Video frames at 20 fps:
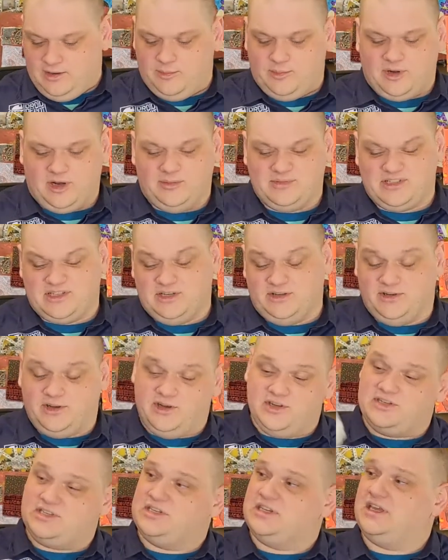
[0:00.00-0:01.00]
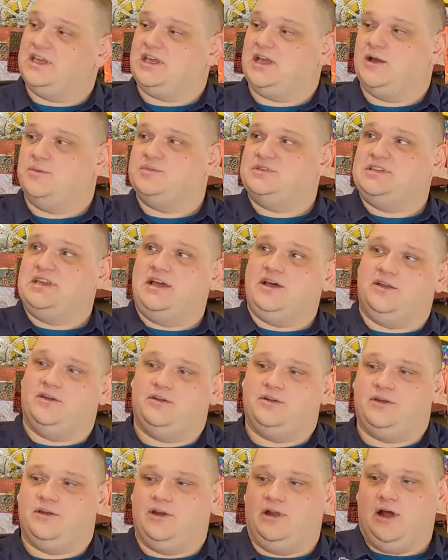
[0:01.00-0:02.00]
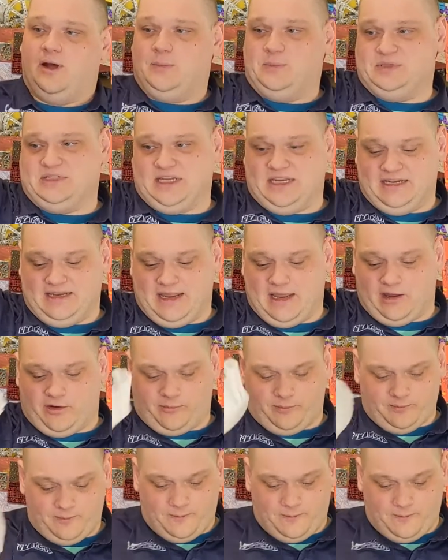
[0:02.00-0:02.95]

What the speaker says: but I'm still noticing it comes down upside down.